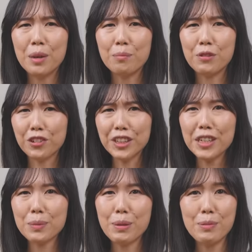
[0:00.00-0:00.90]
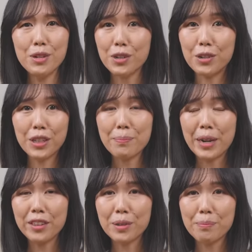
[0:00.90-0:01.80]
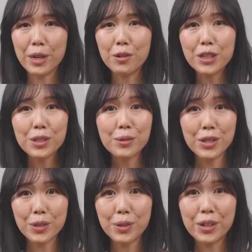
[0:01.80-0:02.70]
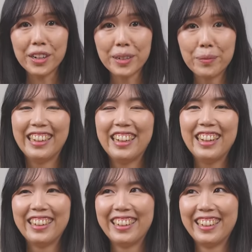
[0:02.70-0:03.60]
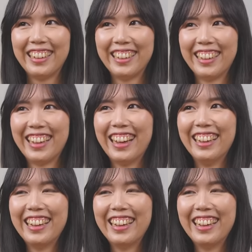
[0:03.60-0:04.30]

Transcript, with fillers: Before this, people could only buy them by going to a store. Can you imagine?